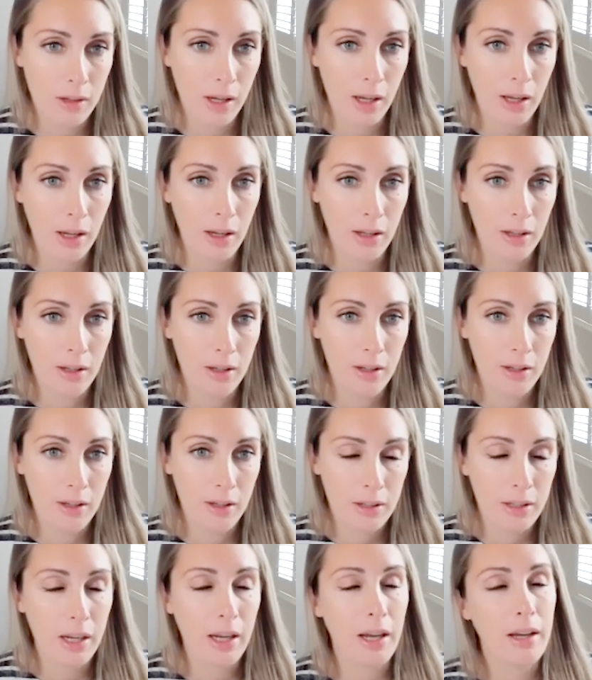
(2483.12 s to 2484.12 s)
Yeah.
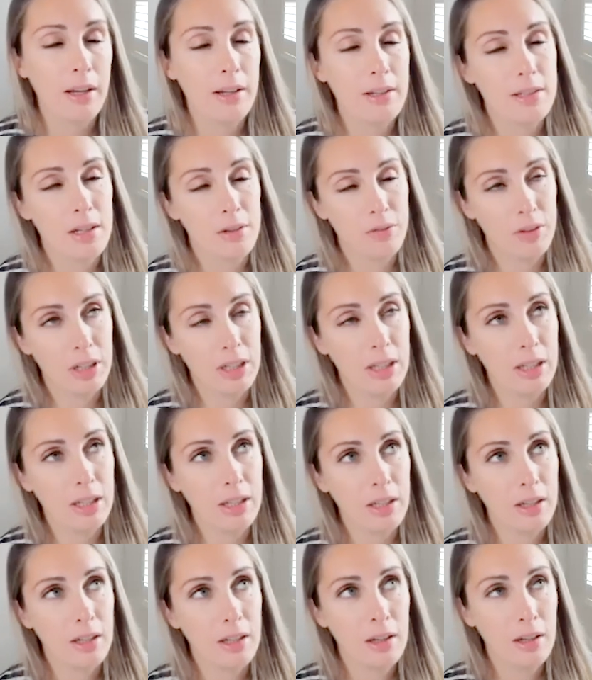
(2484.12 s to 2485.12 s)
Yeah,
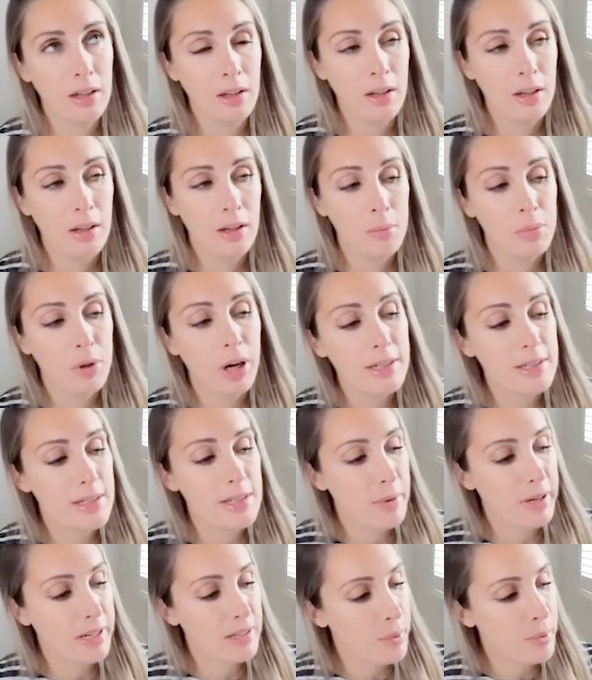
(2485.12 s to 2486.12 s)
definitely.
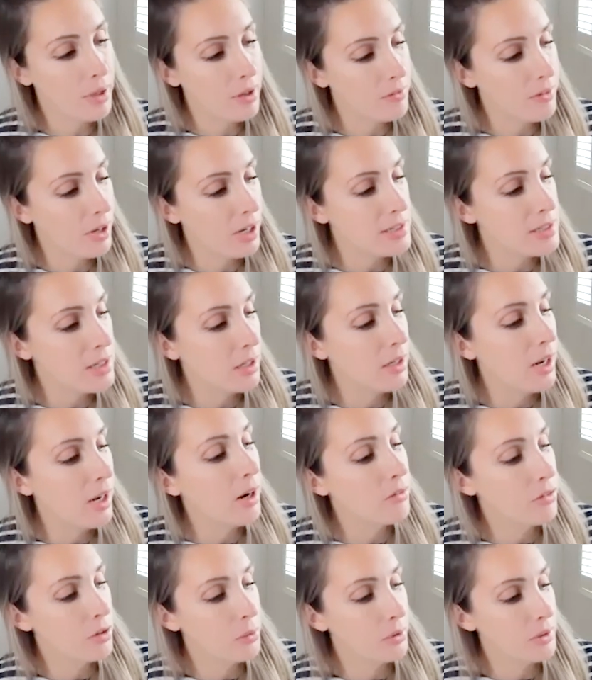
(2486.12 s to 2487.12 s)
Practice makes perfect. And
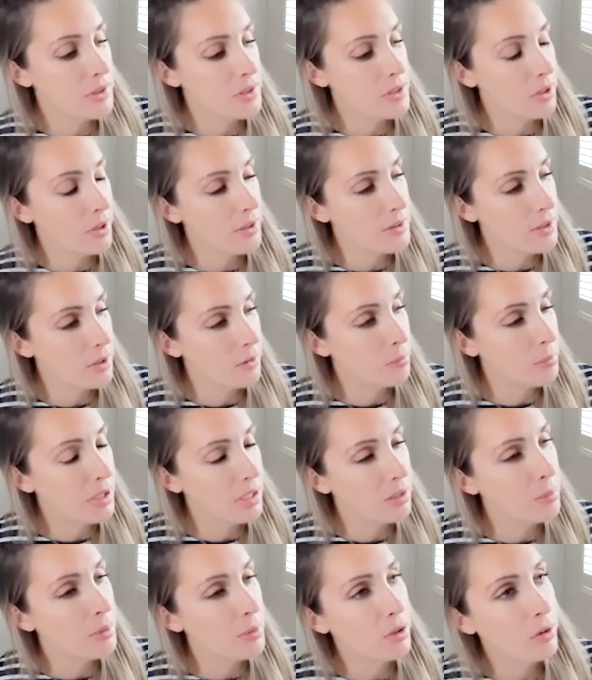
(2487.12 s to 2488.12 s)
everyone starts off
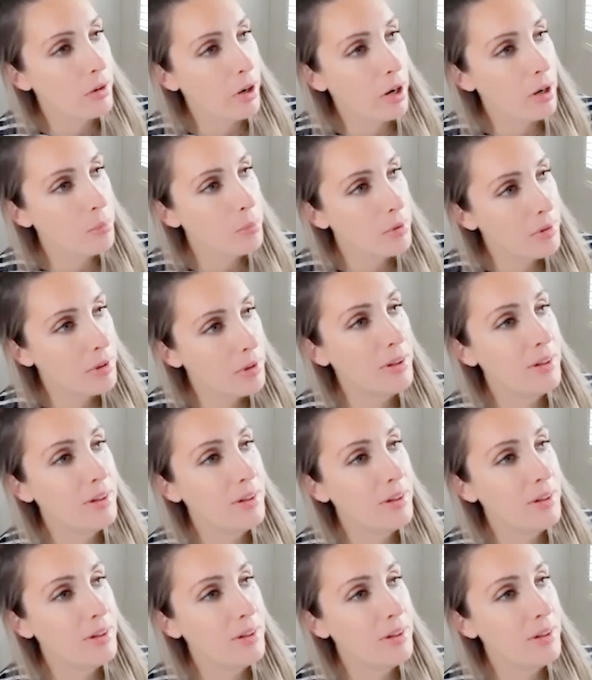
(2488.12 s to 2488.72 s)
being a bit crap.